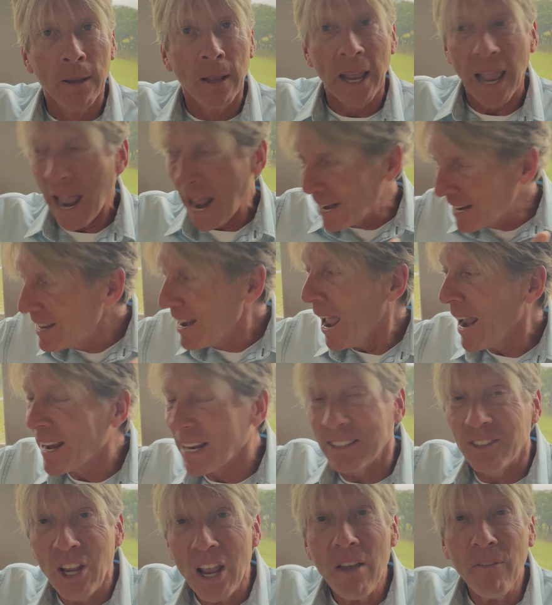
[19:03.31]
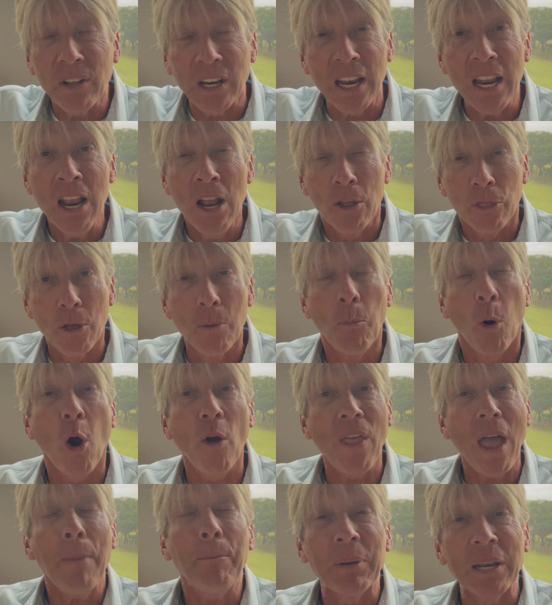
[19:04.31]
and negativity, the more
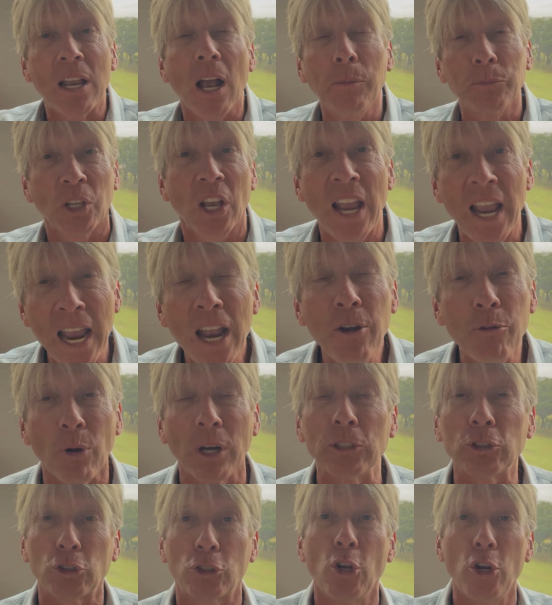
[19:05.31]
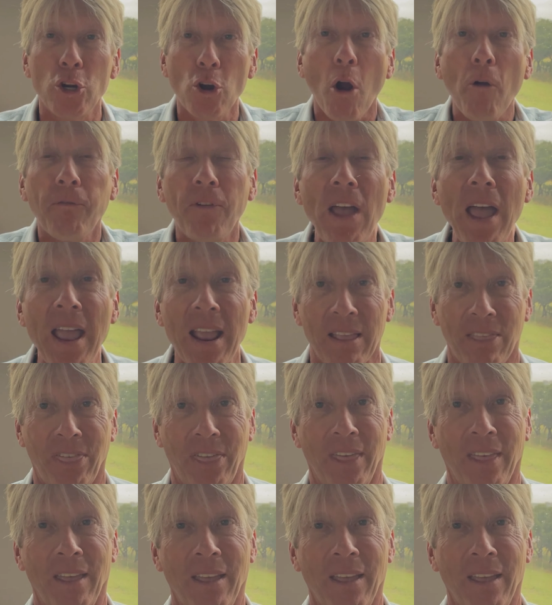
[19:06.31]
that becomes a hindrance to your faith.